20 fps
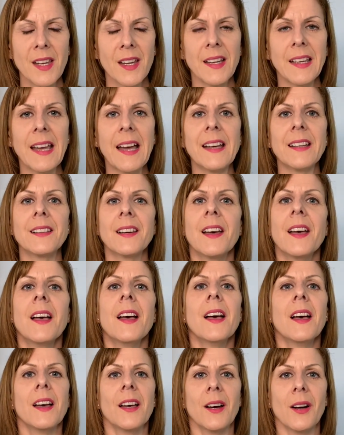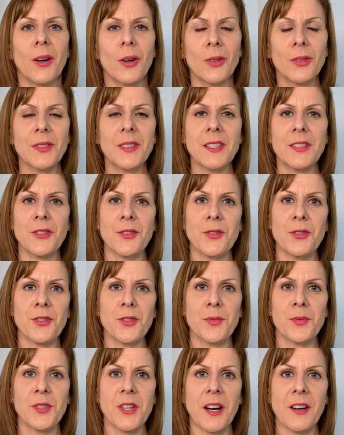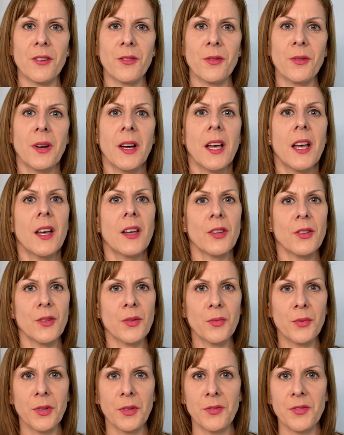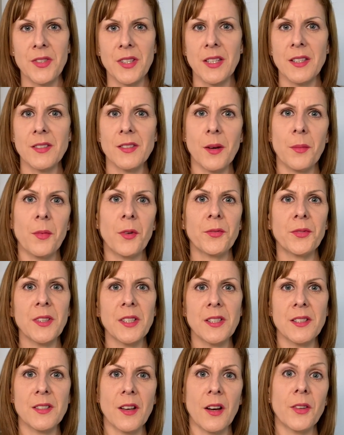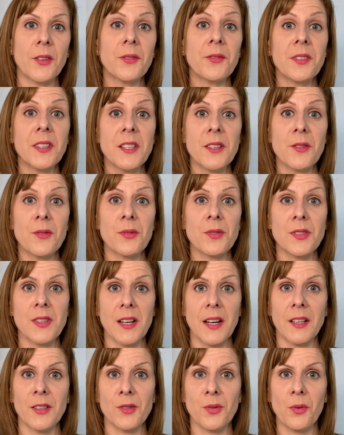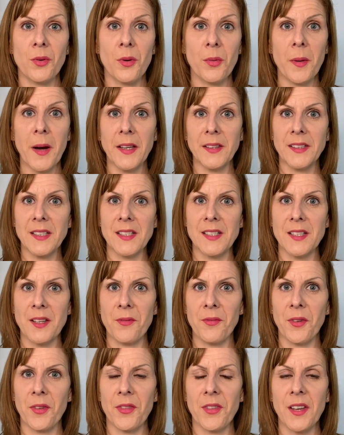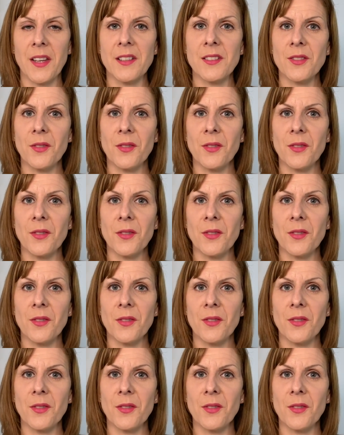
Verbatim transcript: Again, on this YouTube channel, you would have seen some of these other videos that I talk about these different things.